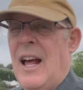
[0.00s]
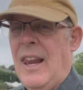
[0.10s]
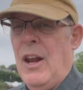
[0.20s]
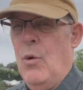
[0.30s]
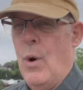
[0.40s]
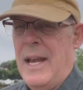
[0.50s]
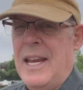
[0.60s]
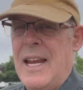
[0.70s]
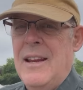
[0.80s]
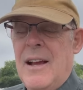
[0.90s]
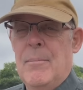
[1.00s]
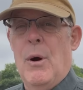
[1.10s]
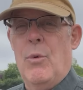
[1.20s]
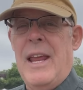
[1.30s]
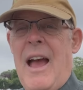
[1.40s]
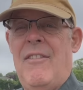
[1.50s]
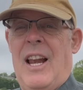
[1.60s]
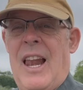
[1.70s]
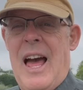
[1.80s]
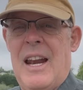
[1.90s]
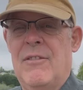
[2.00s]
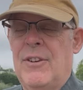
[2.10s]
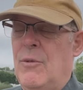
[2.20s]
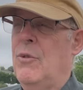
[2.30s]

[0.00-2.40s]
A little windy, but we have a lot of